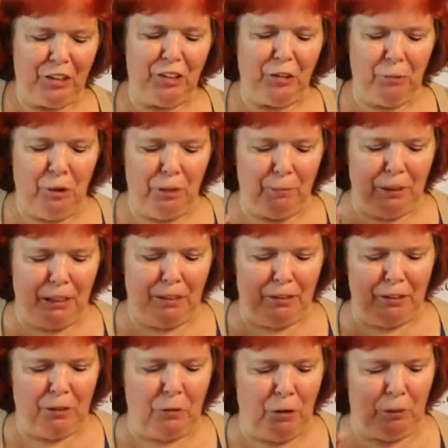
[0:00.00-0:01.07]
you want
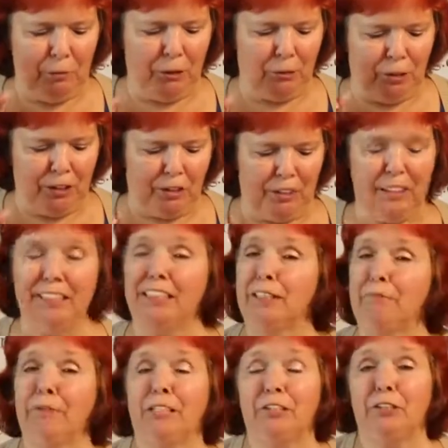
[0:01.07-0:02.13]
to be trusted. This
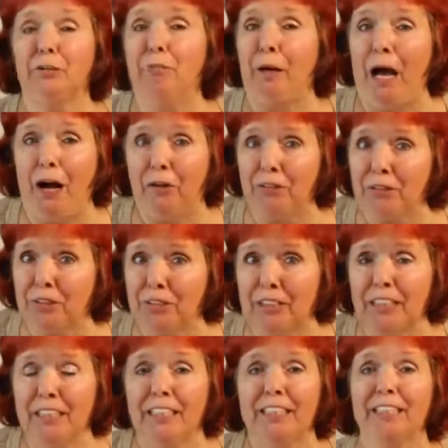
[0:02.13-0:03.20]
could be your spouse.
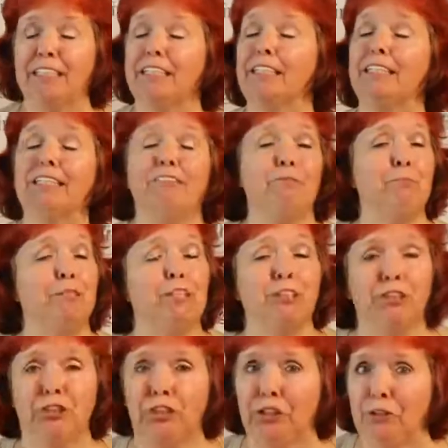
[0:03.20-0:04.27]
This could even be your
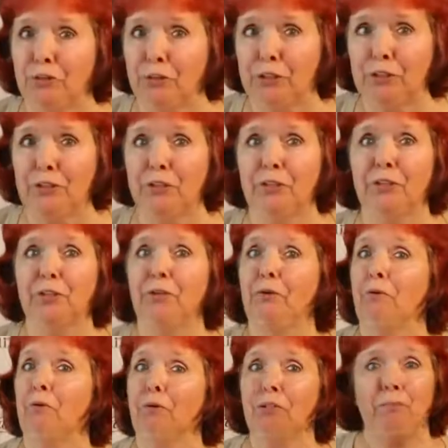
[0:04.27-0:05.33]
children
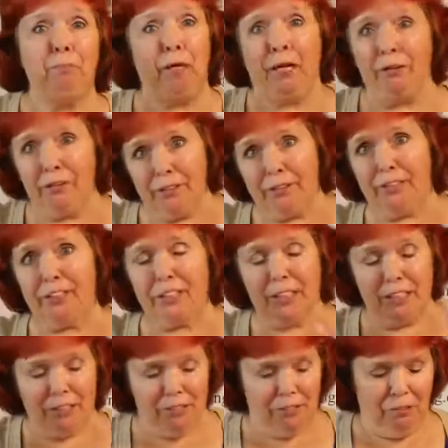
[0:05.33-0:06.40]
or your parents
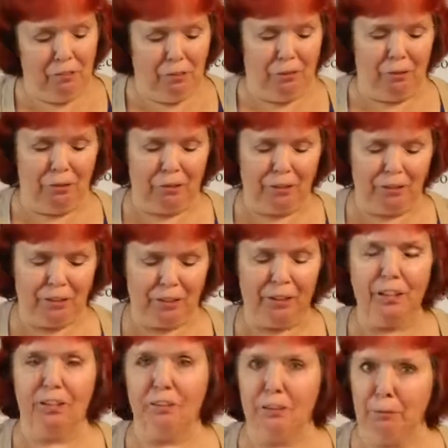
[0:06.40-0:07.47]
or
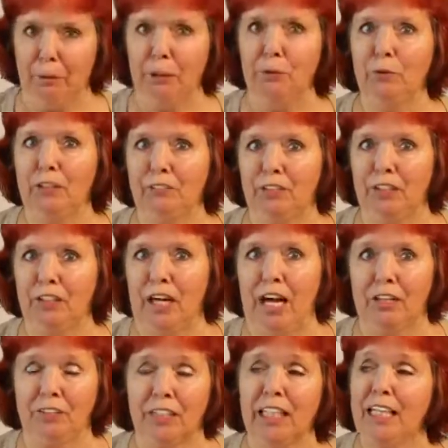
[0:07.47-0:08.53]
somebody who lives in your
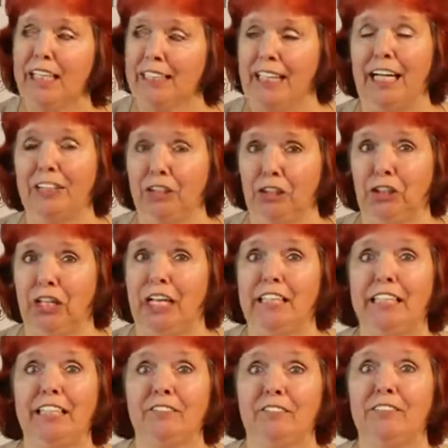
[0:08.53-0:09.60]
house. It's actually a good
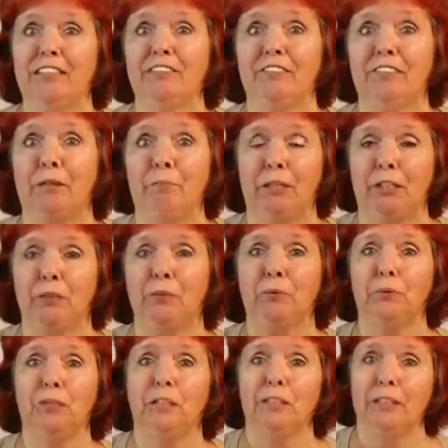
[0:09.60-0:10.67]
idea if somebody
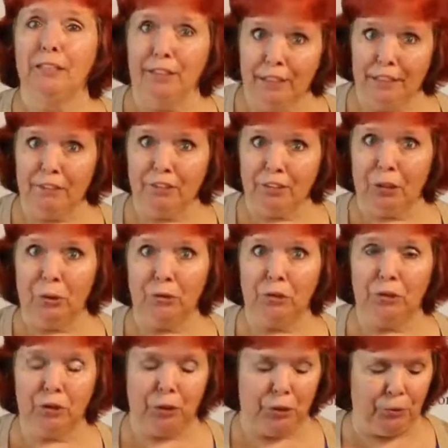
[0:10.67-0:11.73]
who lives close
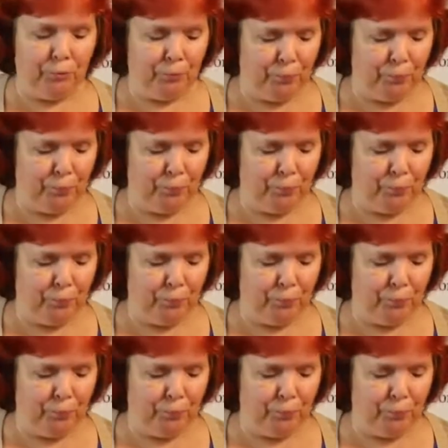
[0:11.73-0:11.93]
to you.